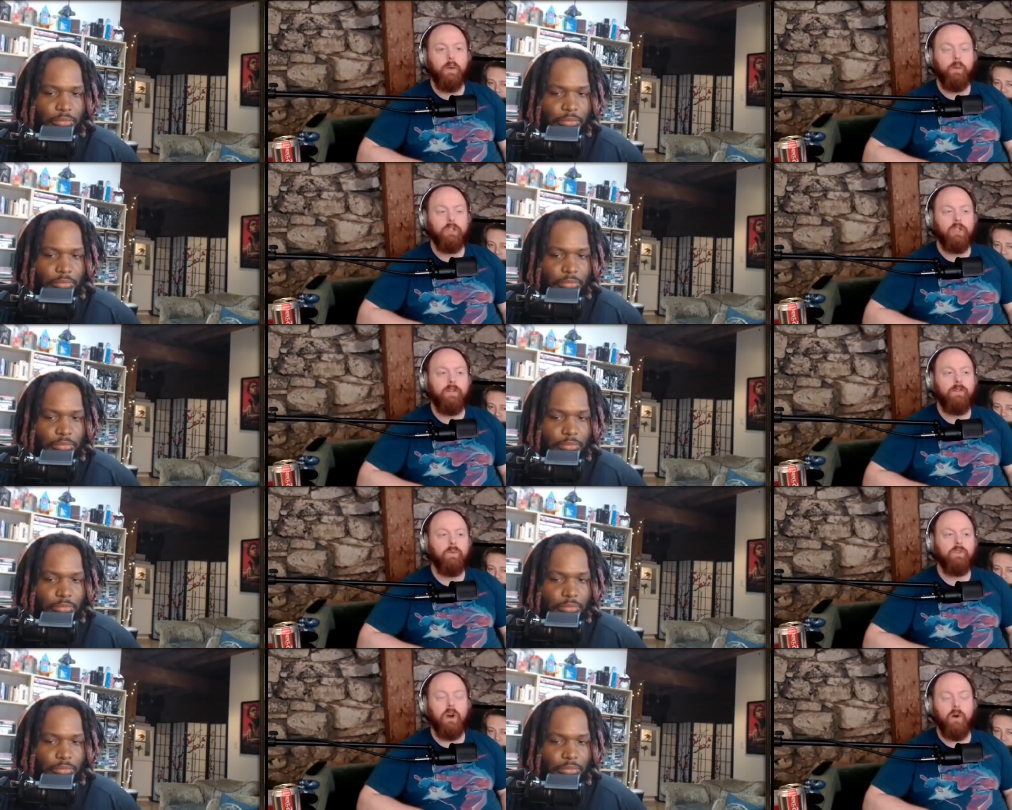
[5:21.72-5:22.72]
Speaker 1: which if
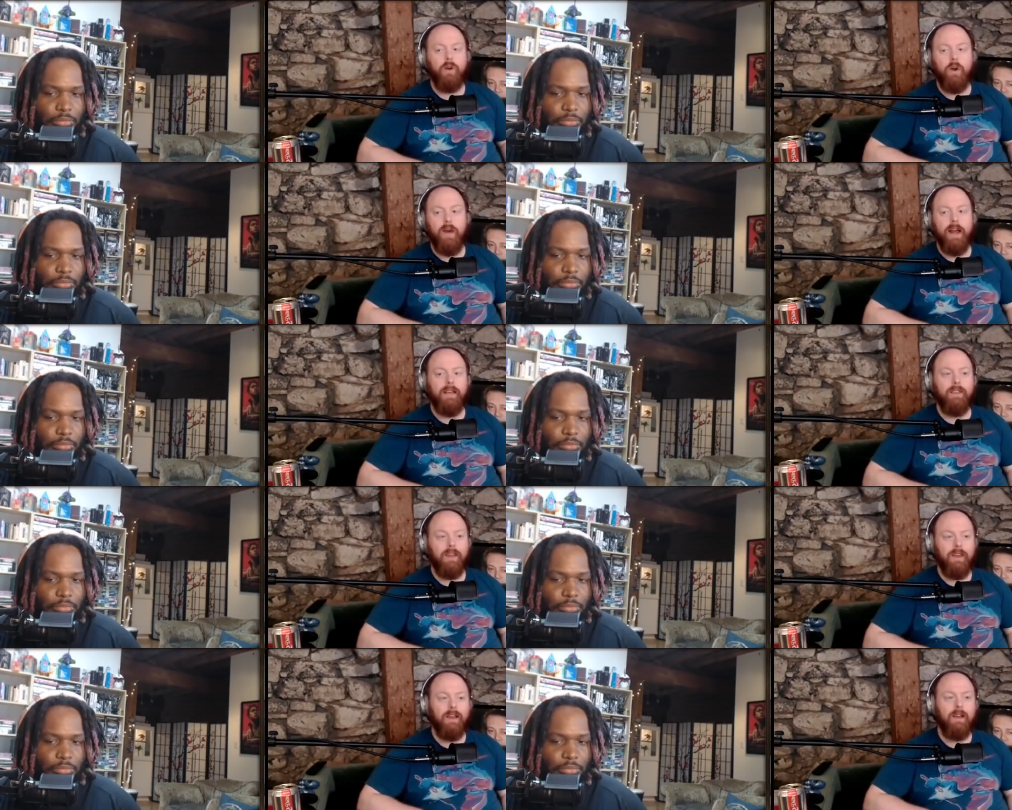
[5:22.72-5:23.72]
you don't know
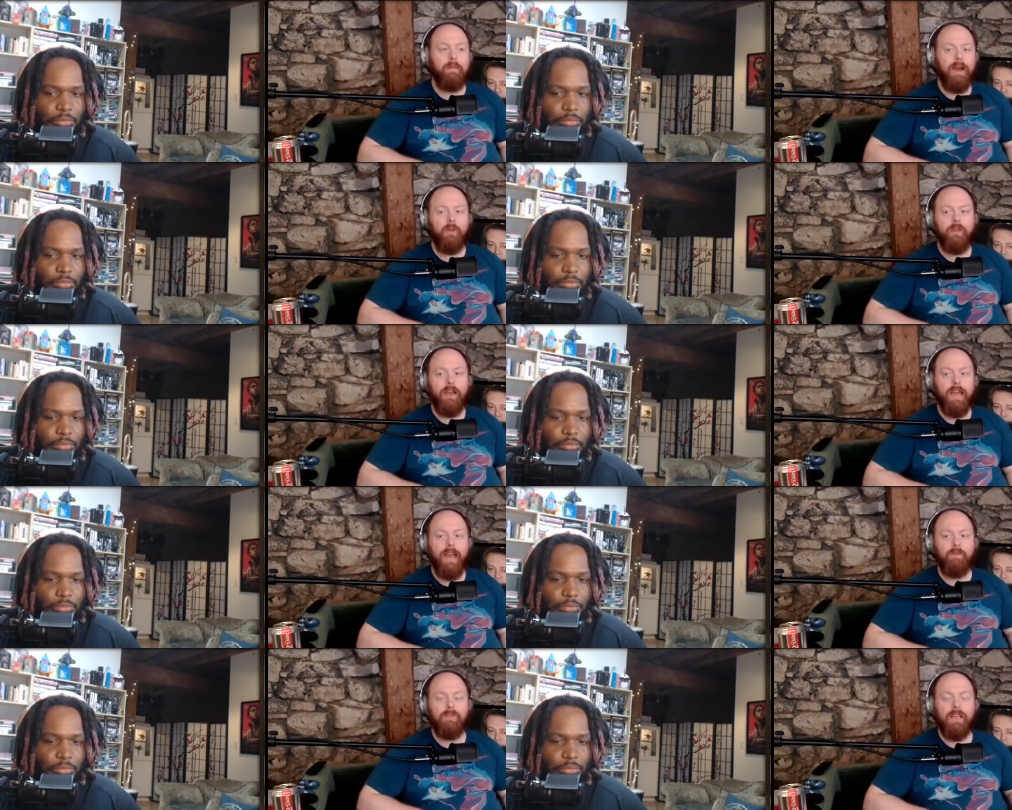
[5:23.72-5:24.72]
anything about the
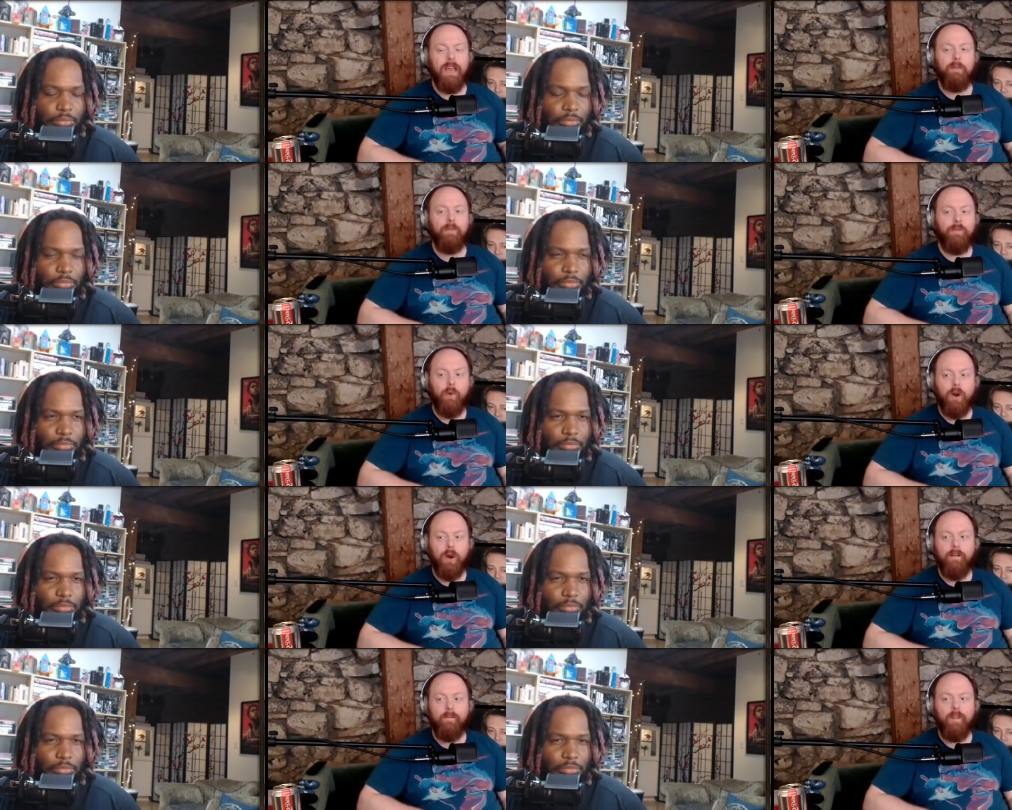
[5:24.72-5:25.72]
games that came before
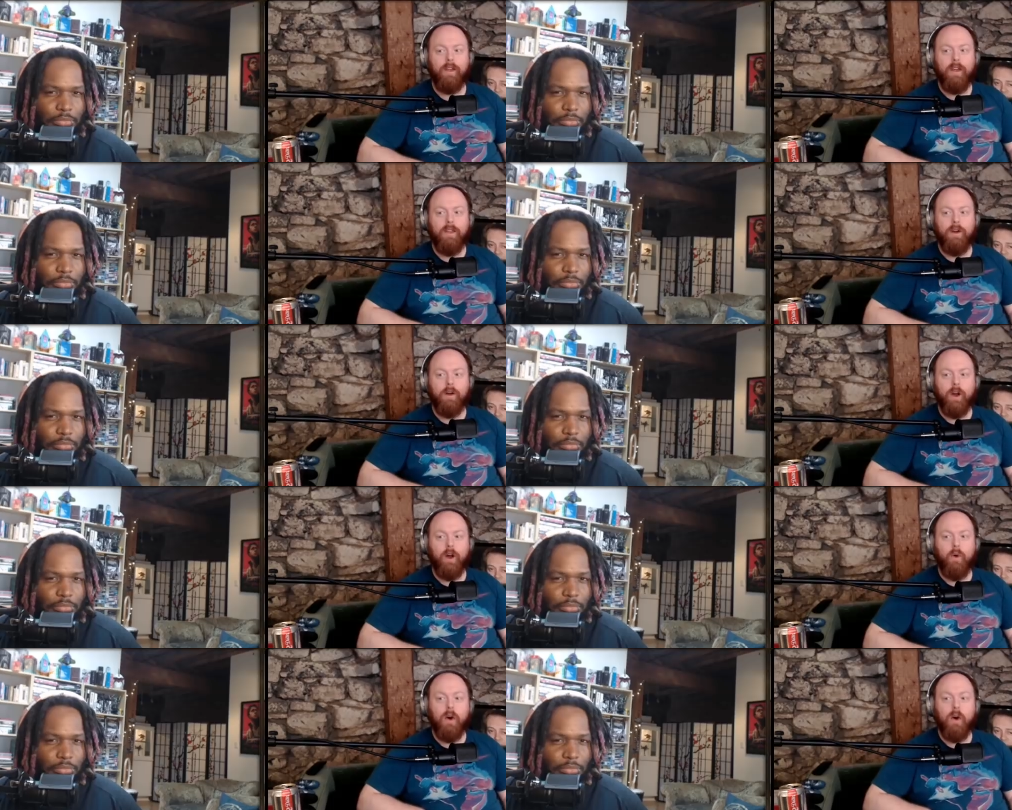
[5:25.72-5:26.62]
it, they'll go